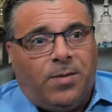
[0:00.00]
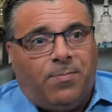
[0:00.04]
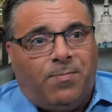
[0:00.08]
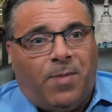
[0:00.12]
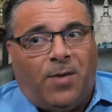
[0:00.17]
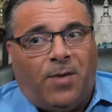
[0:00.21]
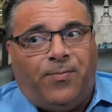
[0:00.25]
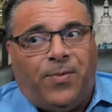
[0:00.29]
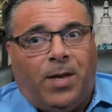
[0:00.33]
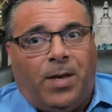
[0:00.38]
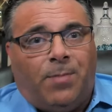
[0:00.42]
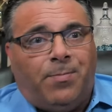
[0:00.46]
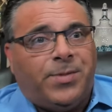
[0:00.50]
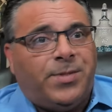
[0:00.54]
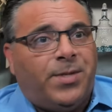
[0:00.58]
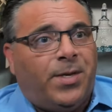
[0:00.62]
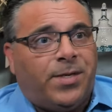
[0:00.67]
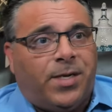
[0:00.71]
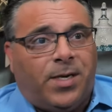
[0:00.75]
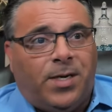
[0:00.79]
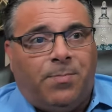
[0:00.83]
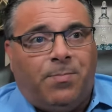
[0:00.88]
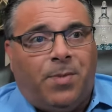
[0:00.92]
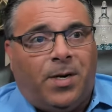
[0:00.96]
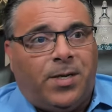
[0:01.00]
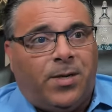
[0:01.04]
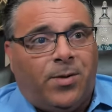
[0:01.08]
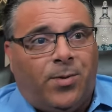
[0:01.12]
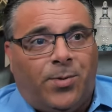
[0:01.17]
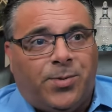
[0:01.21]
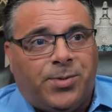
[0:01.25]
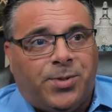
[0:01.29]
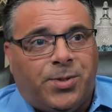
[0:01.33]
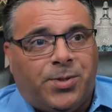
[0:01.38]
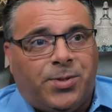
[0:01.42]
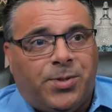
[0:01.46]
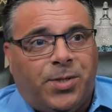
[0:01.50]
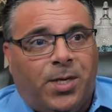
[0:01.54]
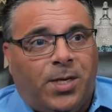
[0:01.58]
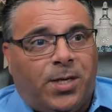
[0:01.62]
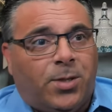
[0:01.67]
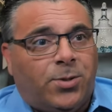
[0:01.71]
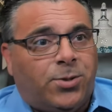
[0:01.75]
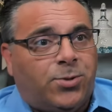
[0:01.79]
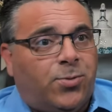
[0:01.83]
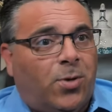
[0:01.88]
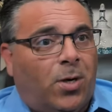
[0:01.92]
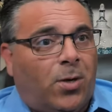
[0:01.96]
My family's like anybody else's. It
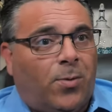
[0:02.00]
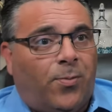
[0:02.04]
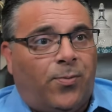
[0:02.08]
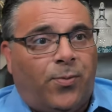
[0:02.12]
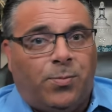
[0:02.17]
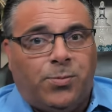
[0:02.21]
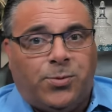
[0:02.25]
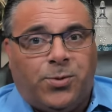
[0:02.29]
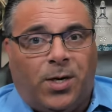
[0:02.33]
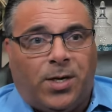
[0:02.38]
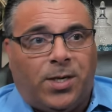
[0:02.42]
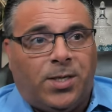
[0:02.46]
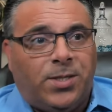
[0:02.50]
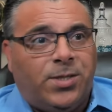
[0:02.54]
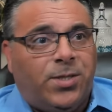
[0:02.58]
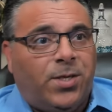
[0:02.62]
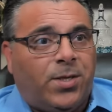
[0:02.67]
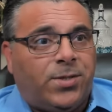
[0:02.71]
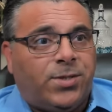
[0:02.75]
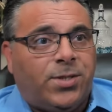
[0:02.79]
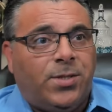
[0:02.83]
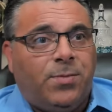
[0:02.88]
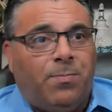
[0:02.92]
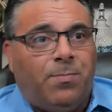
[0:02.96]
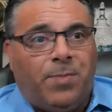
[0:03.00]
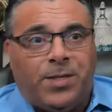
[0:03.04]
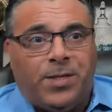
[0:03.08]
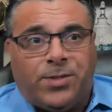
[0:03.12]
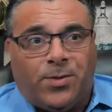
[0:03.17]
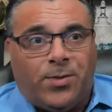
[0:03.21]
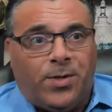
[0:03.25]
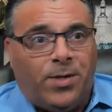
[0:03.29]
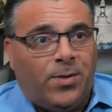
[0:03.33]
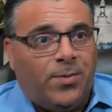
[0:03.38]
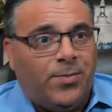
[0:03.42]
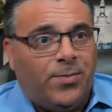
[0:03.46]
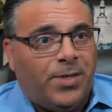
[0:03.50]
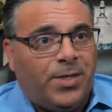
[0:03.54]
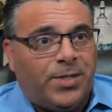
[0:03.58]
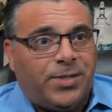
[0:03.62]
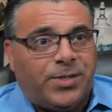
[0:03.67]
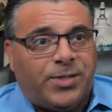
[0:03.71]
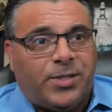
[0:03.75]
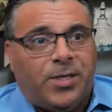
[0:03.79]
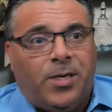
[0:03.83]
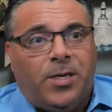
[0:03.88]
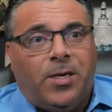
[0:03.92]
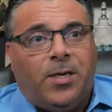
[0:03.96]
can struggle from drug addiction, mental
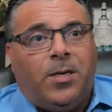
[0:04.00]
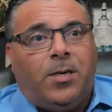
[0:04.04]
illness,